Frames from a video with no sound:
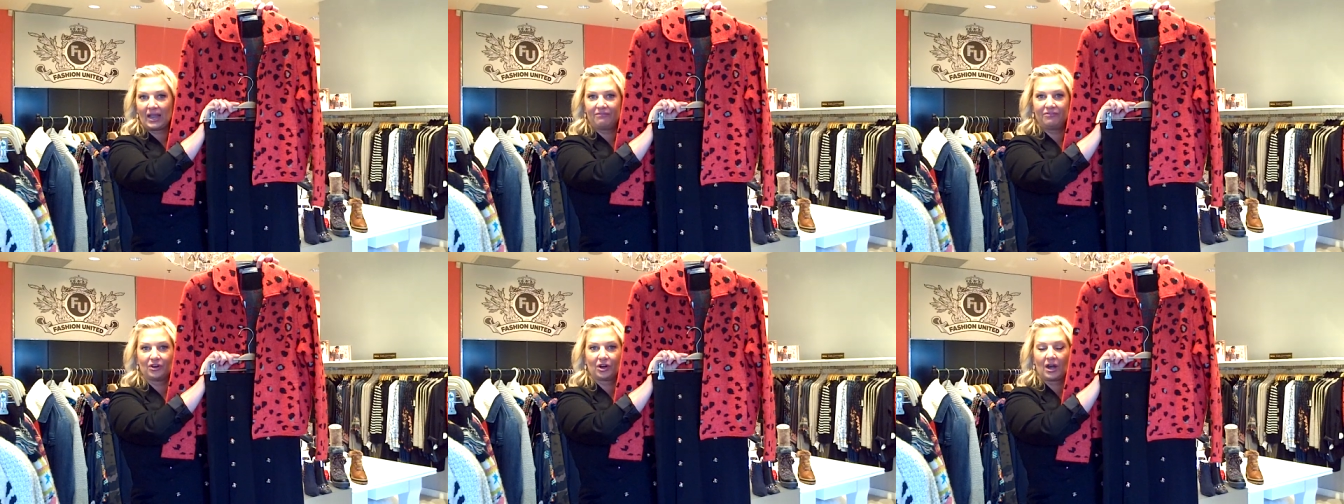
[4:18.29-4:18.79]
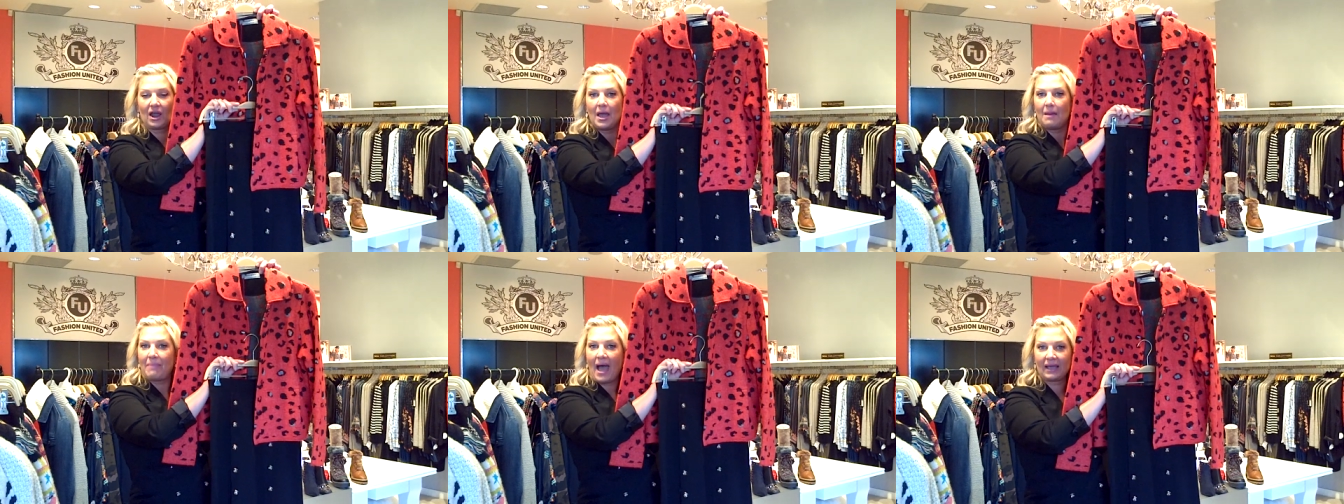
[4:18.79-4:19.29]
If you're
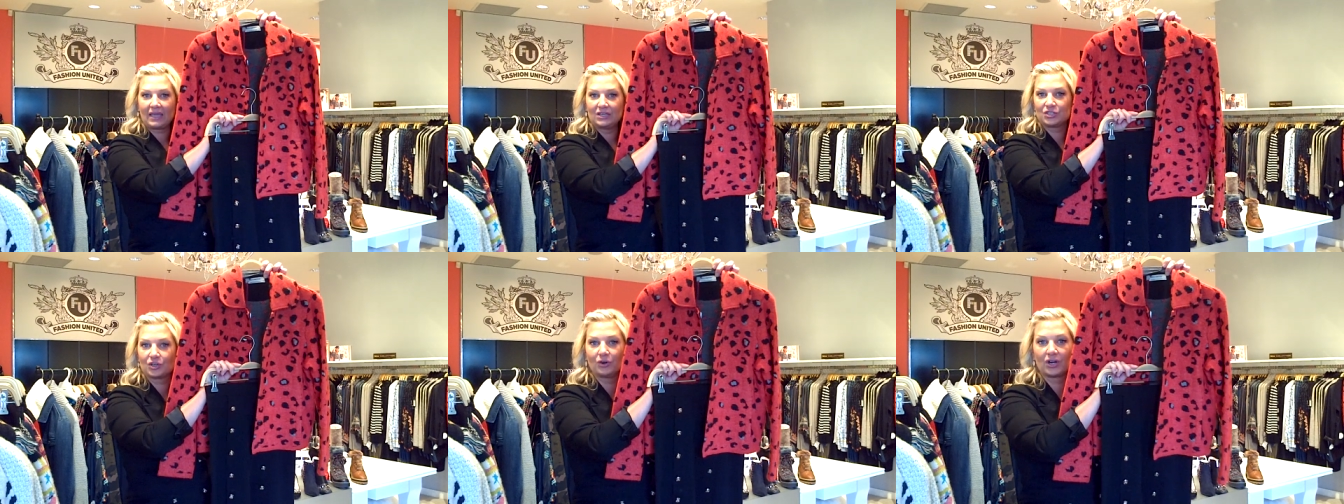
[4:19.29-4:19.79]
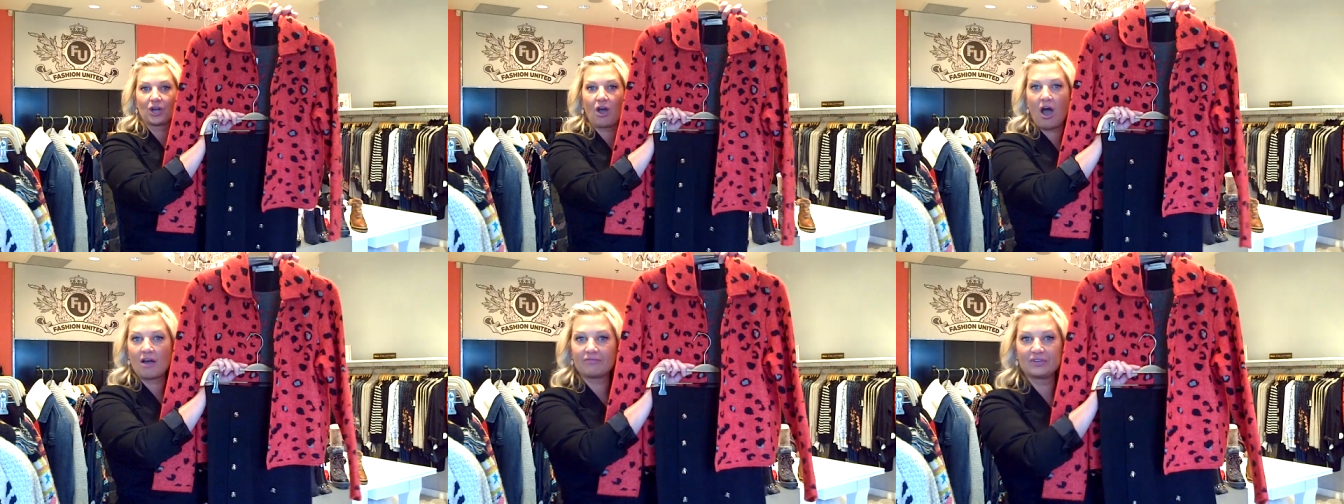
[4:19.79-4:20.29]
packing to go on a
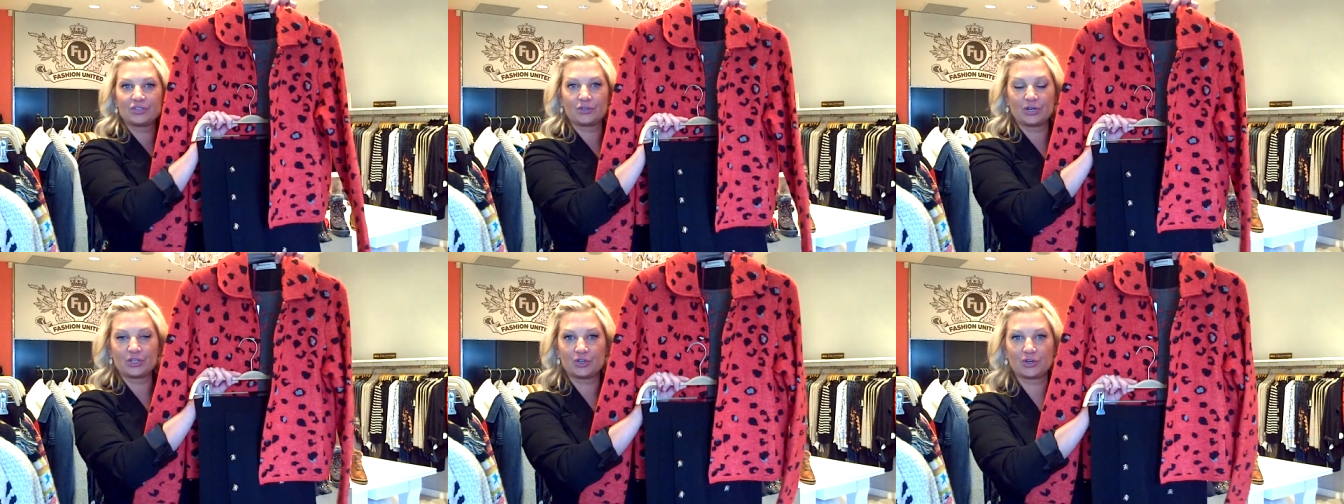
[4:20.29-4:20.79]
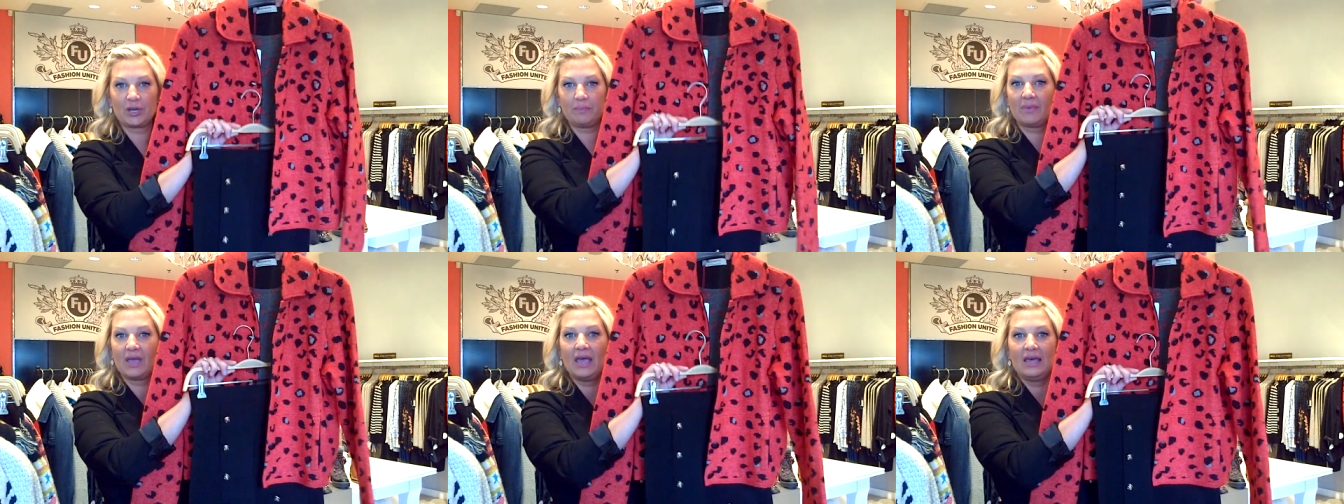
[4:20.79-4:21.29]
conference or a trip,
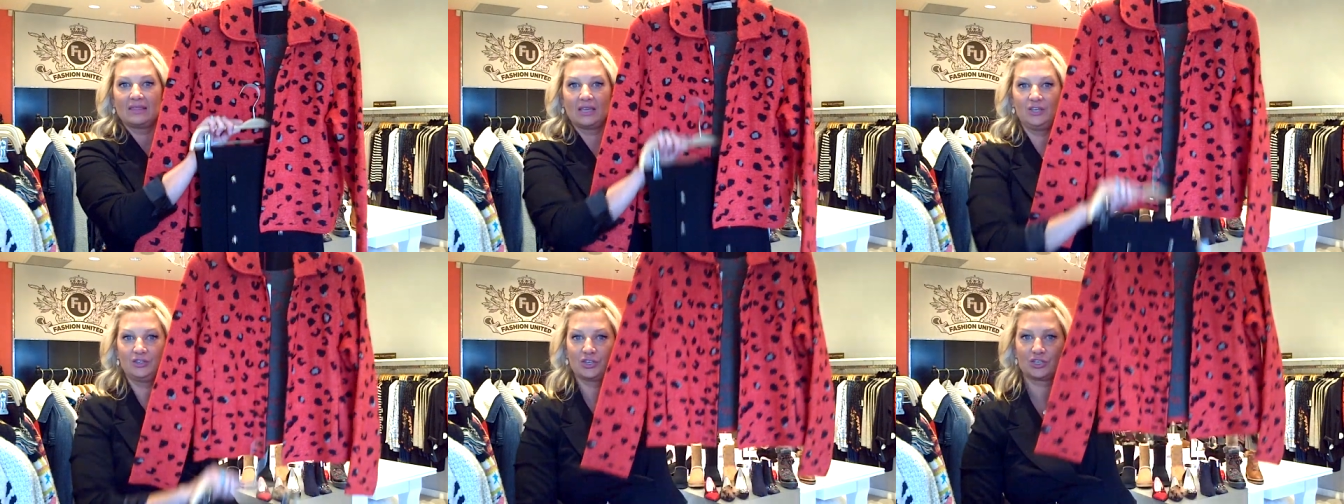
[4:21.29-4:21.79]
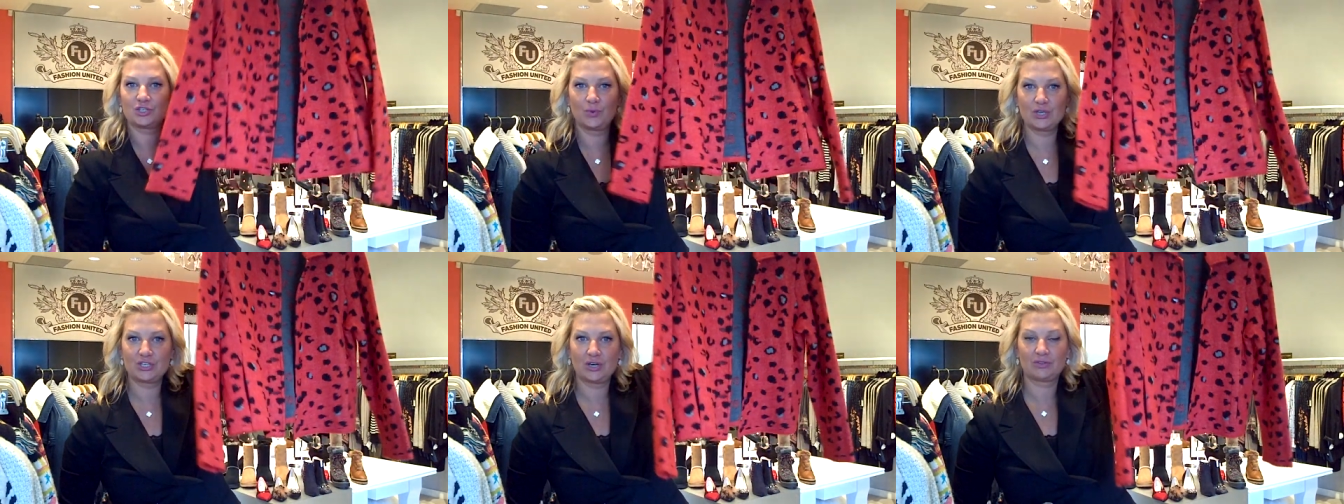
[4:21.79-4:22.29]
then you just
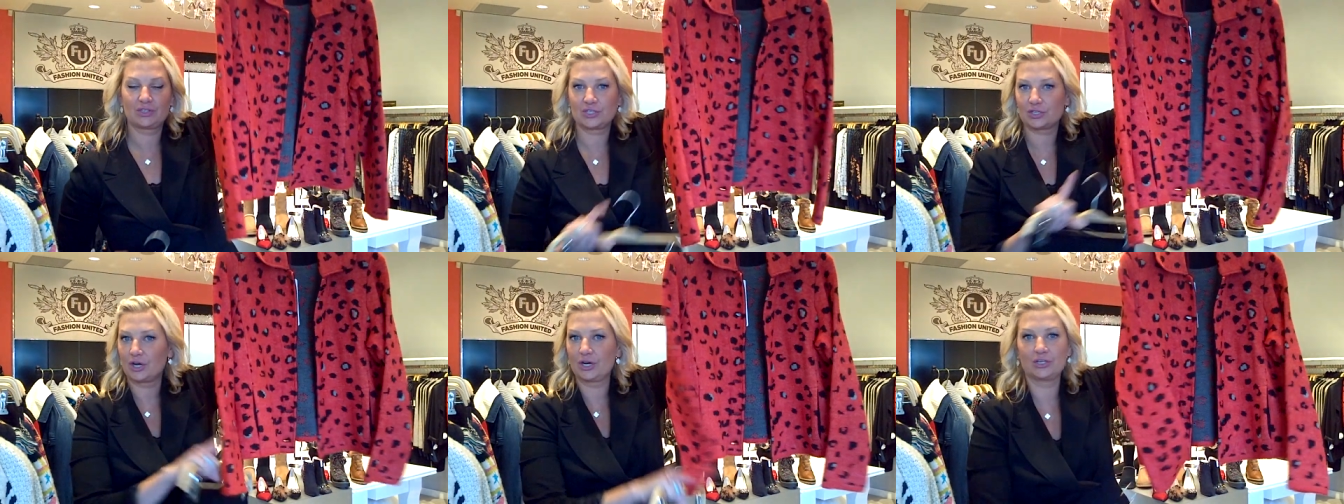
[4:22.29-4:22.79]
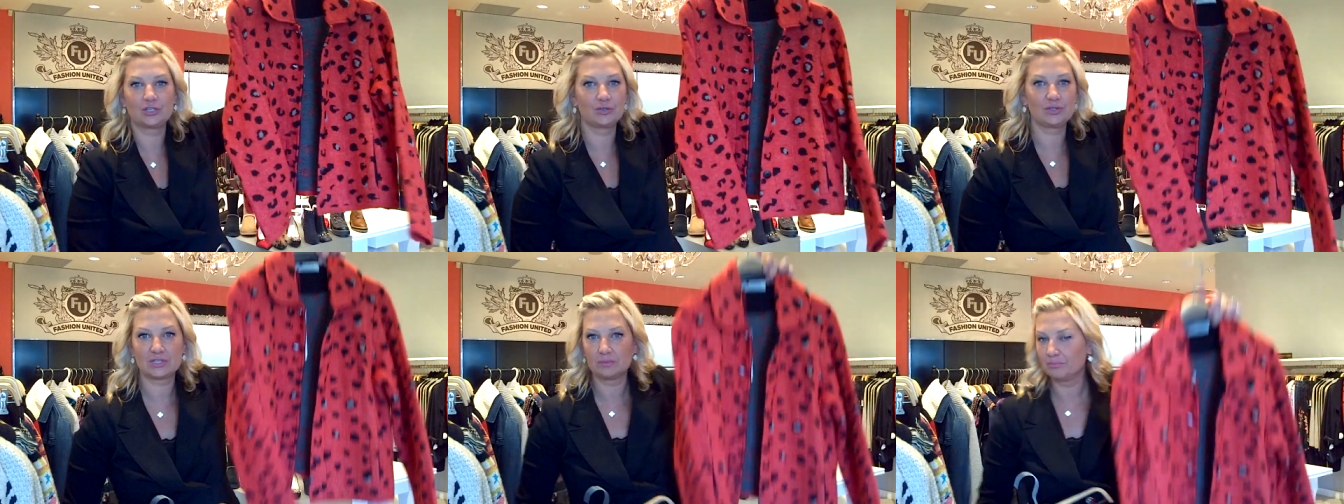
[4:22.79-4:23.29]
switch out the skirt and do
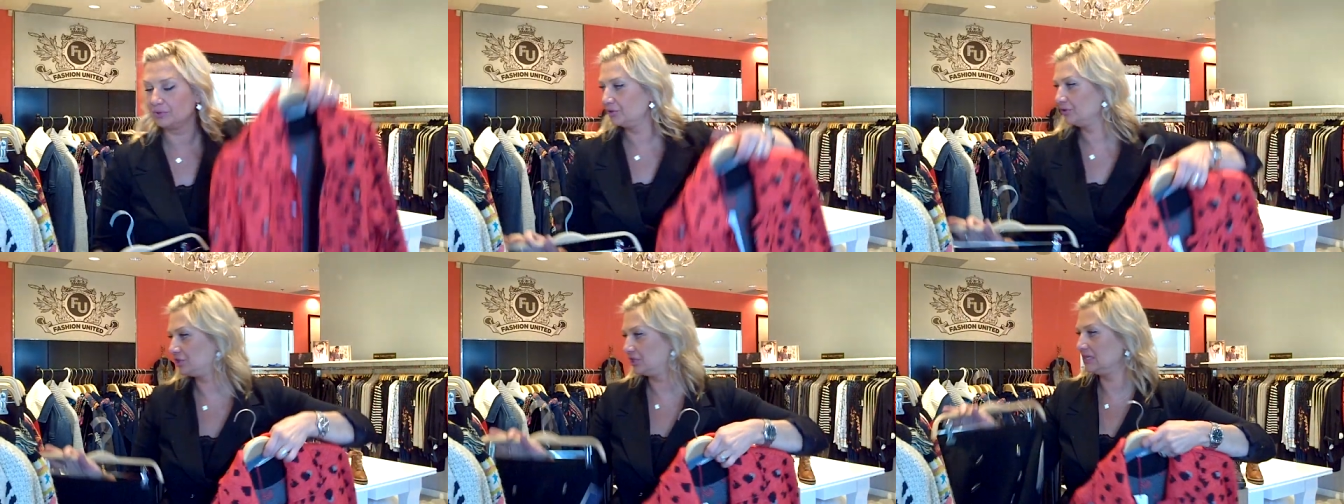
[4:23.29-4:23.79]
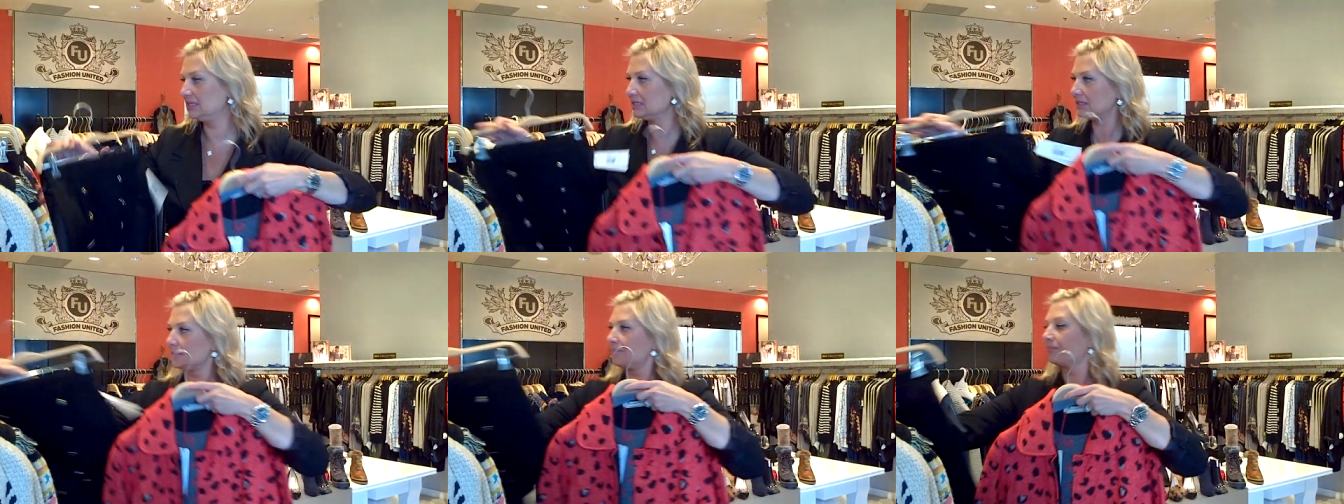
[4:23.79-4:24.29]
some blue
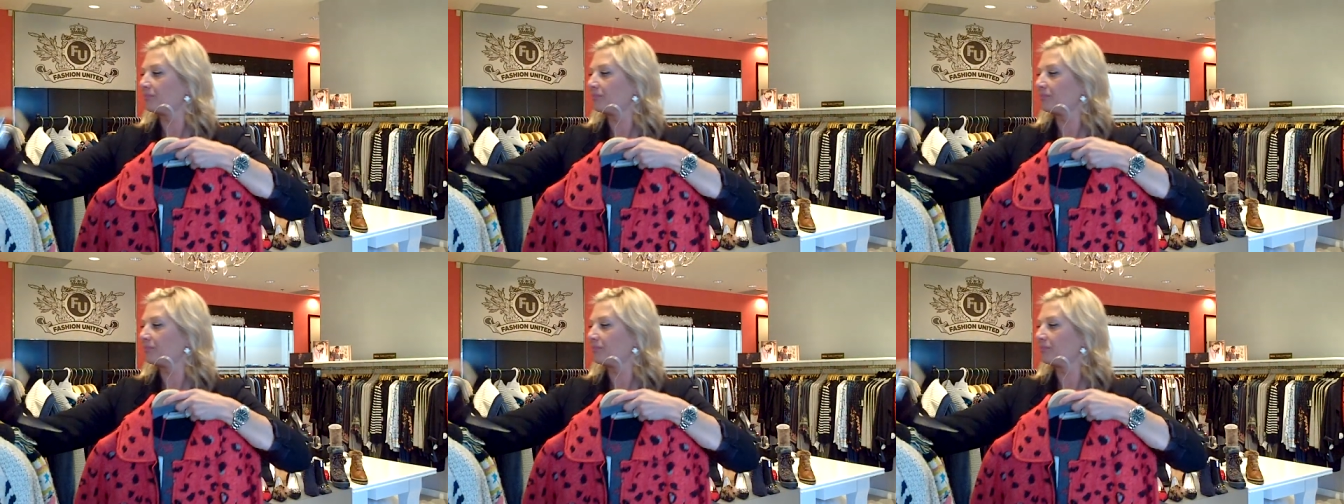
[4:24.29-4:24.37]
jeans.